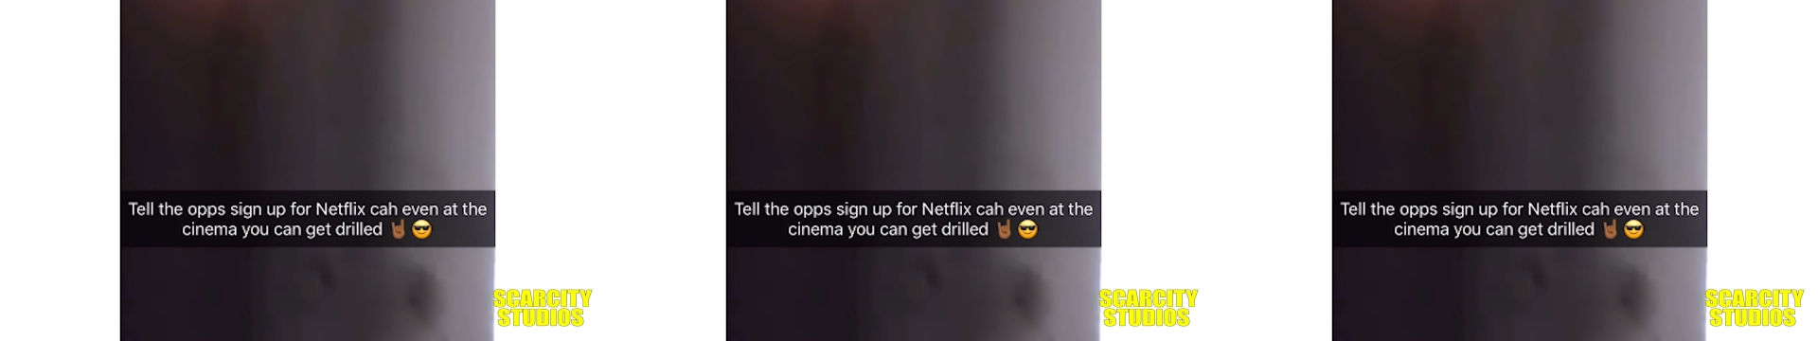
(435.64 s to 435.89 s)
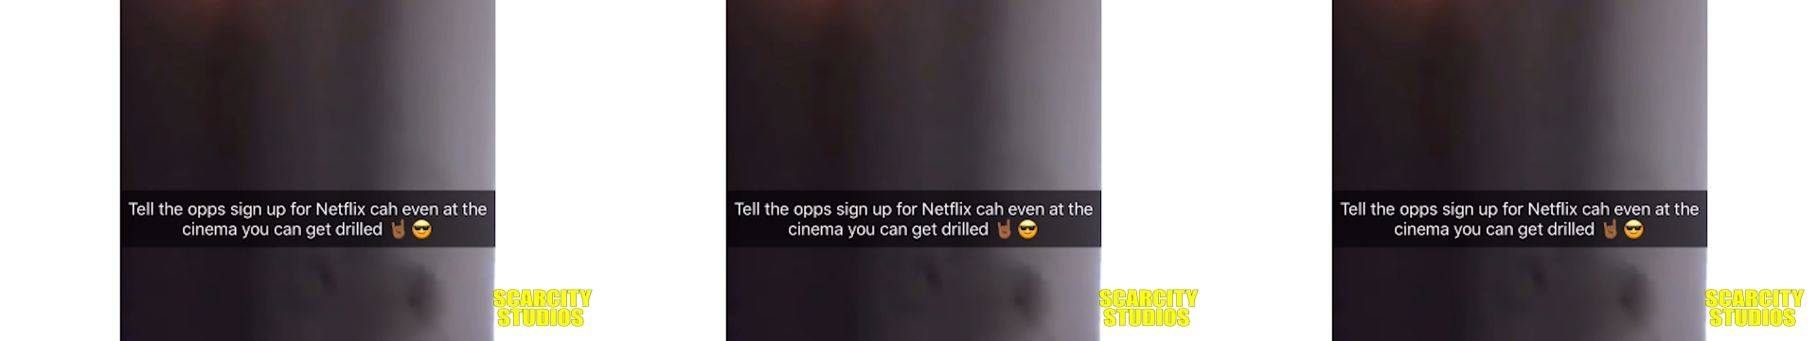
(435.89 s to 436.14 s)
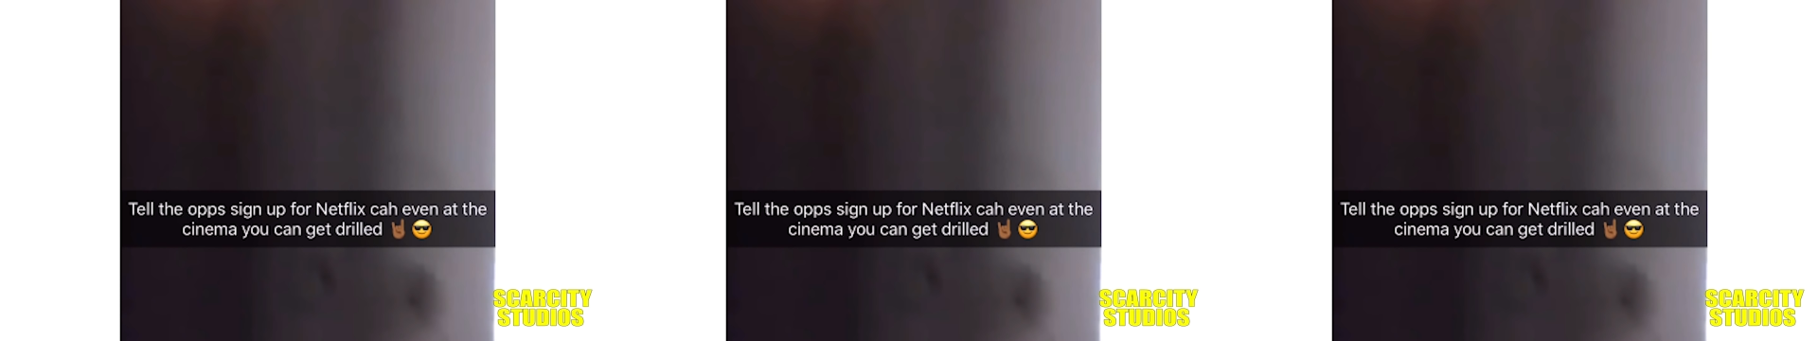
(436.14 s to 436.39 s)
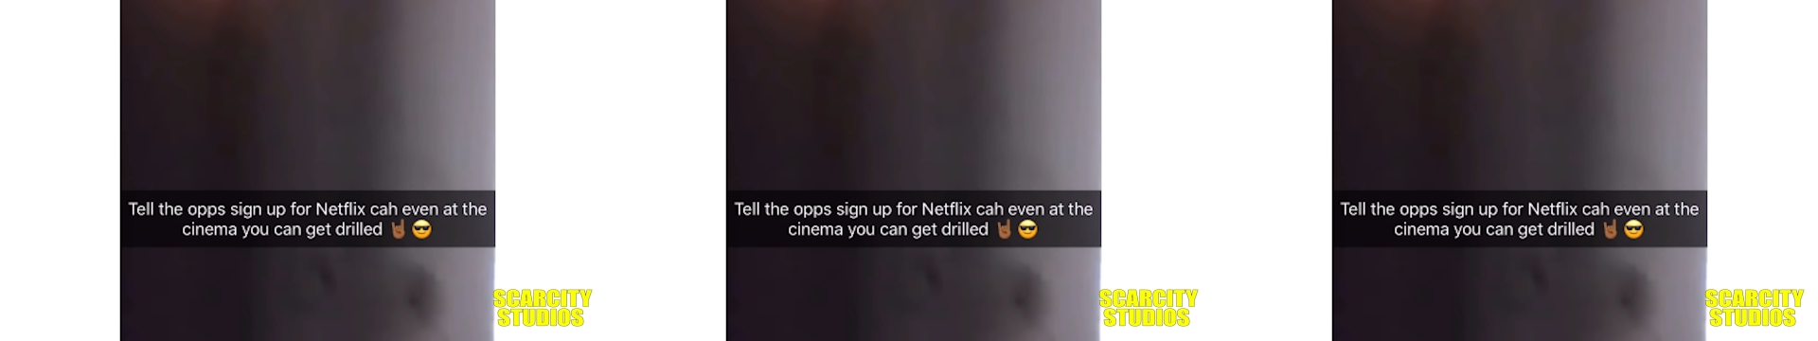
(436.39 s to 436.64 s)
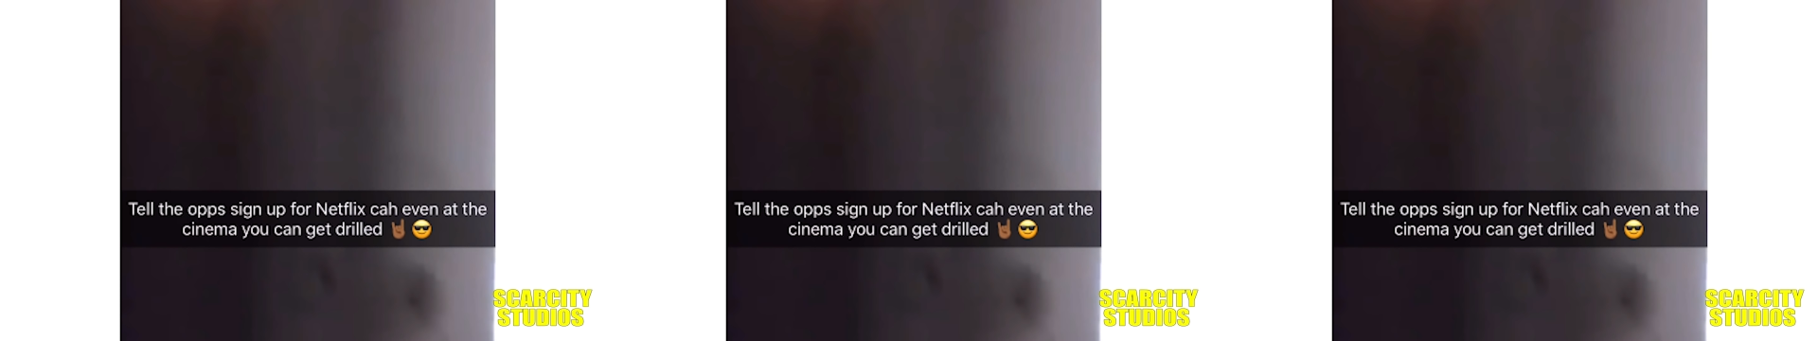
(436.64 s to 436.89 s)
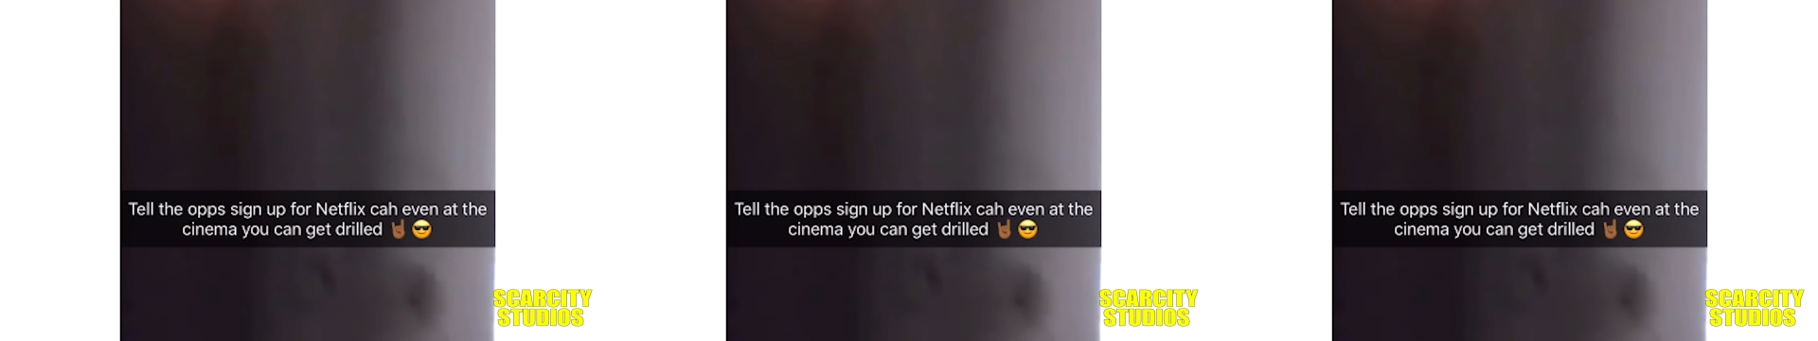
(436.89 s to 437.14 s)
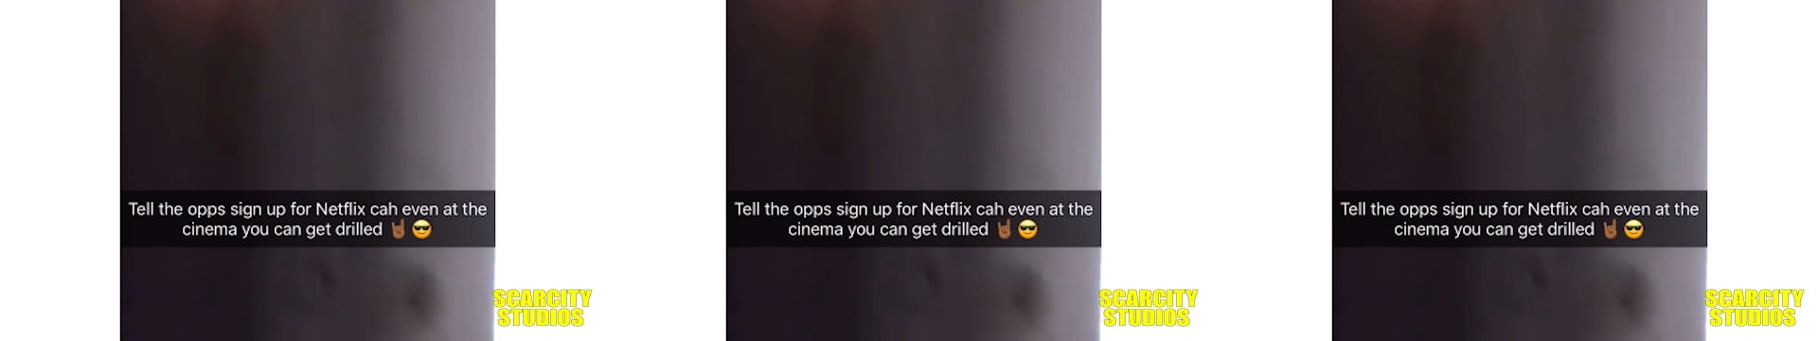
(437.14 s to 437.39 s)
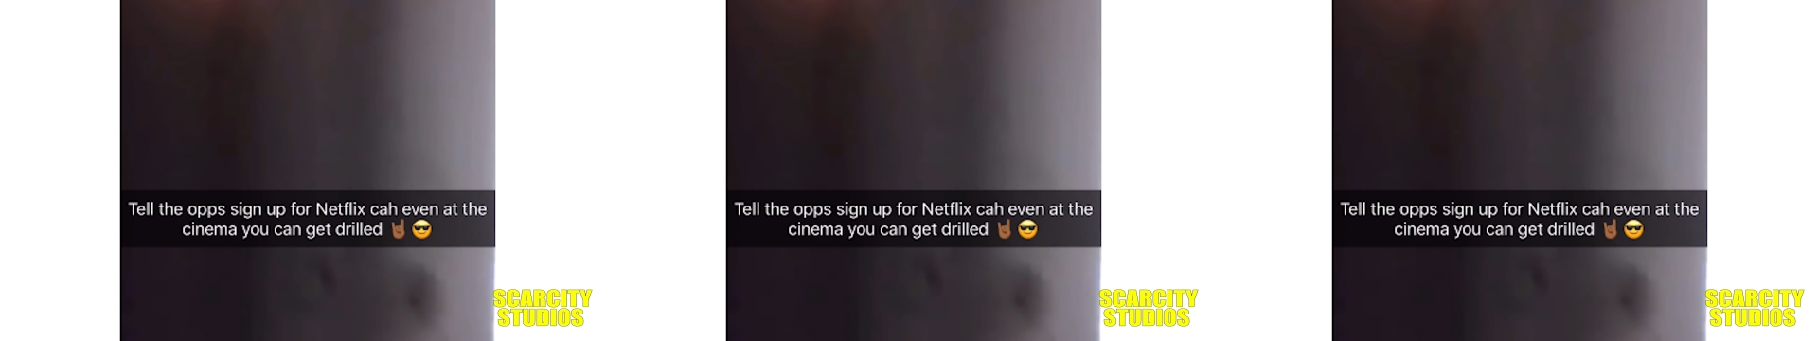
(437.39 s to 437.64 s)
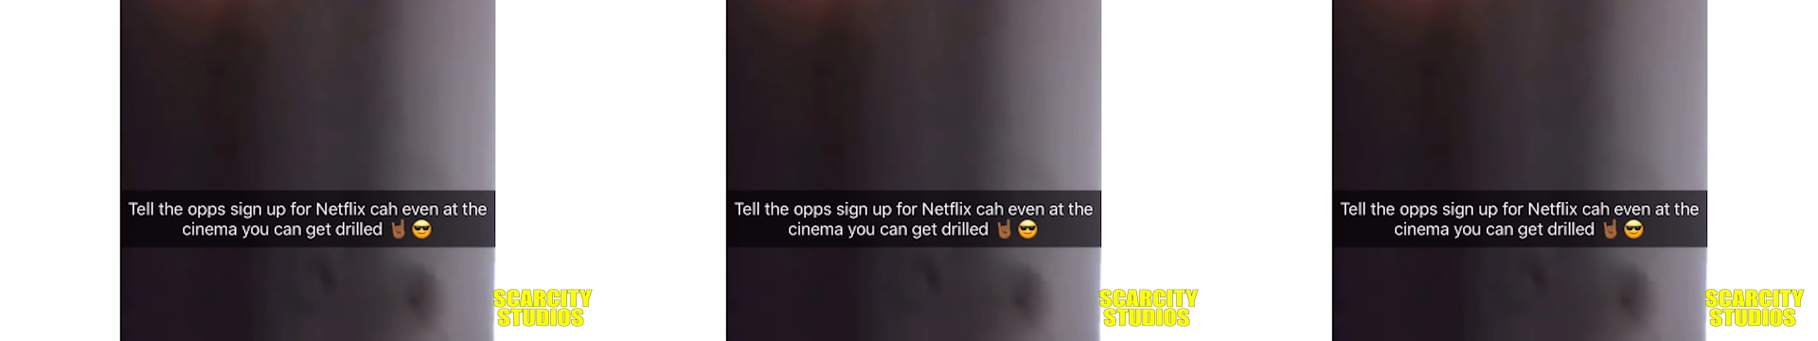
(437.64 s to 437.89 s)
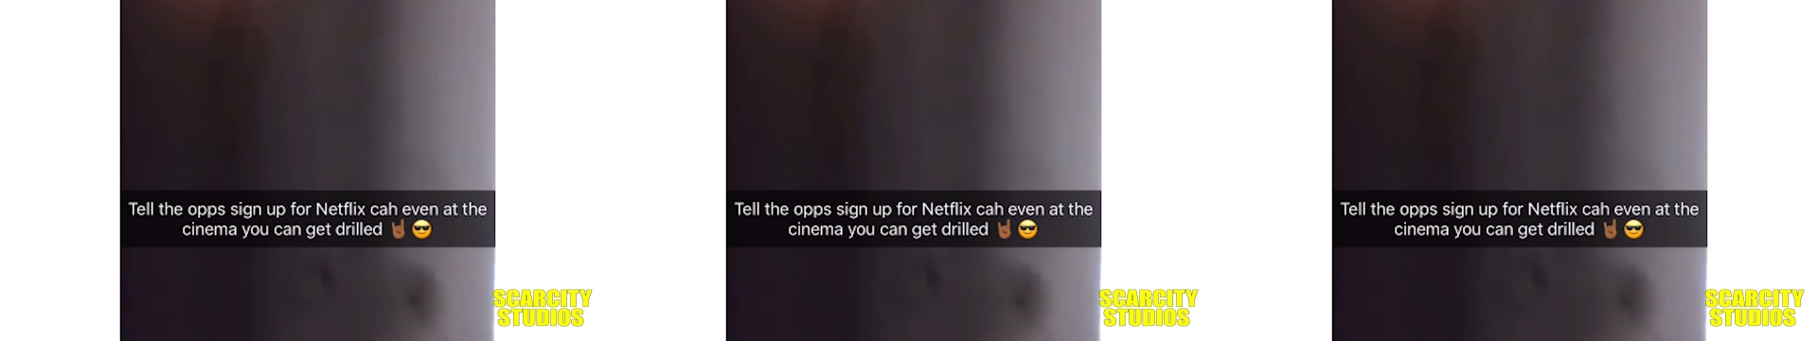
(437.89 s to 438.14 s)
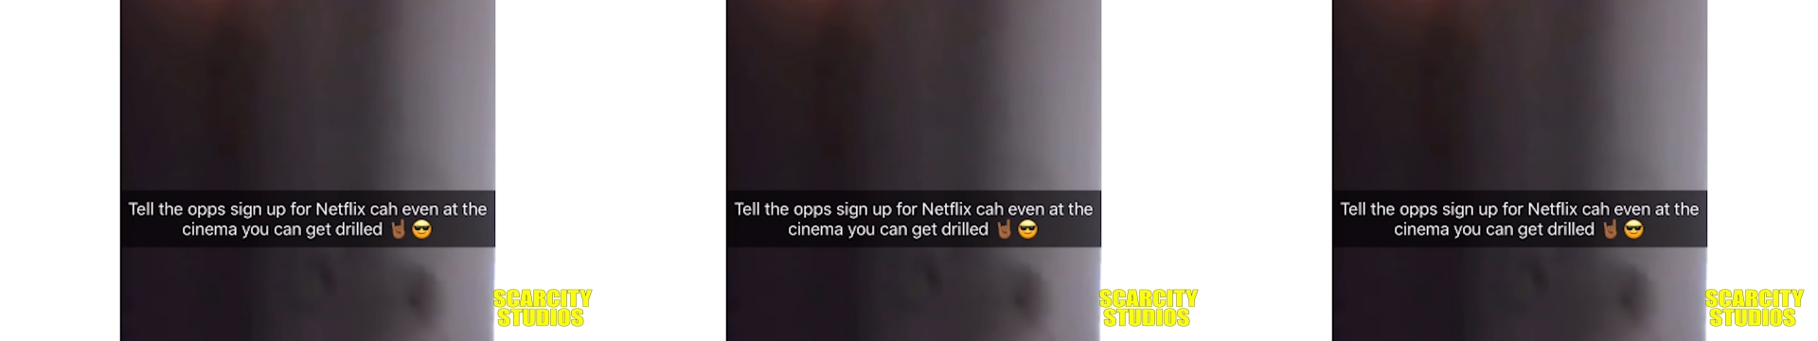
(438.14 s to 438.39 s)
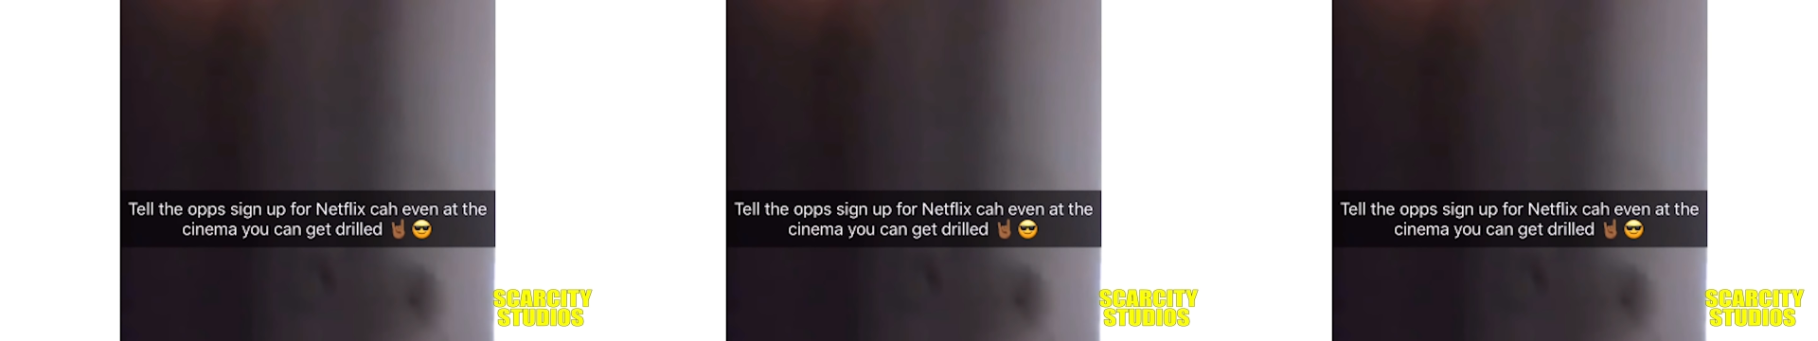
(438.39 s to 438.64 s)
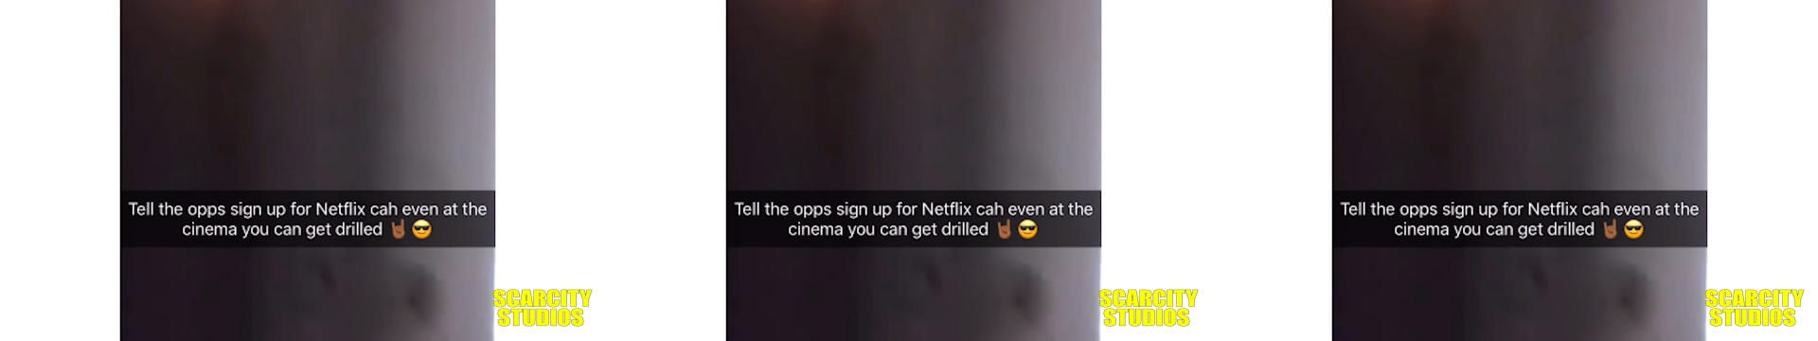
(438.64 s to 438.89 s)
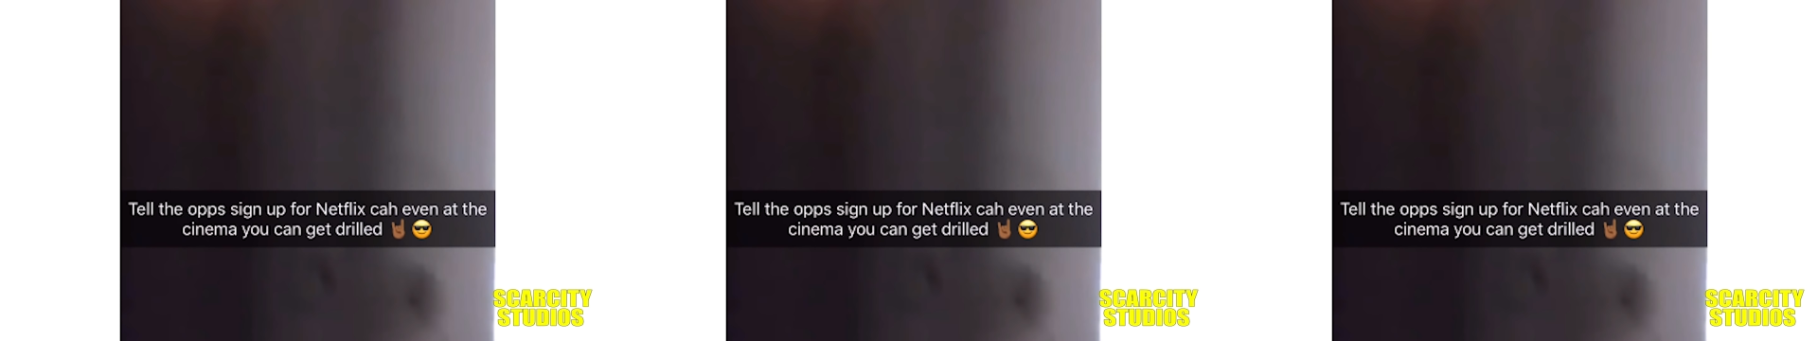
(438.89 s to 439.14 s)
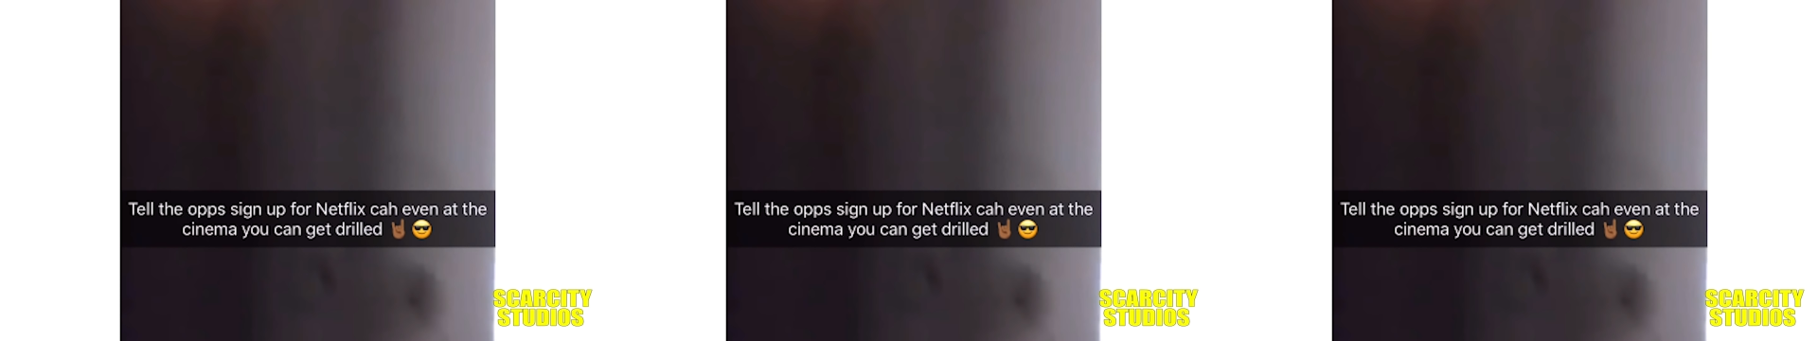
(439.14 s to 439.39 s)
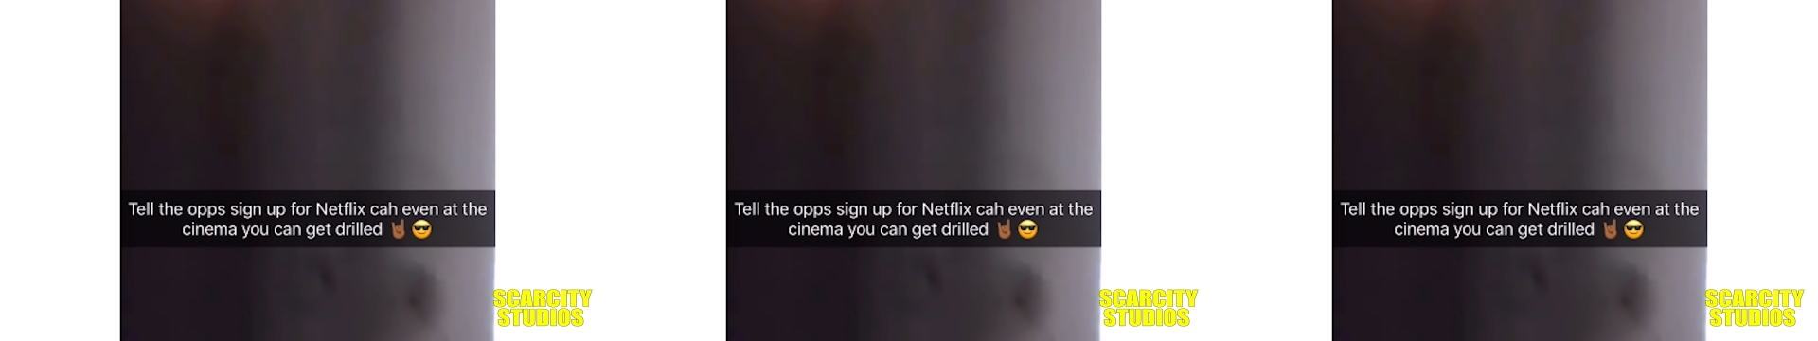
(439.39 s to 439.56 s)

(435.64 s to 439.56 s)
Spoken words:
Nobody's mouth can be seen.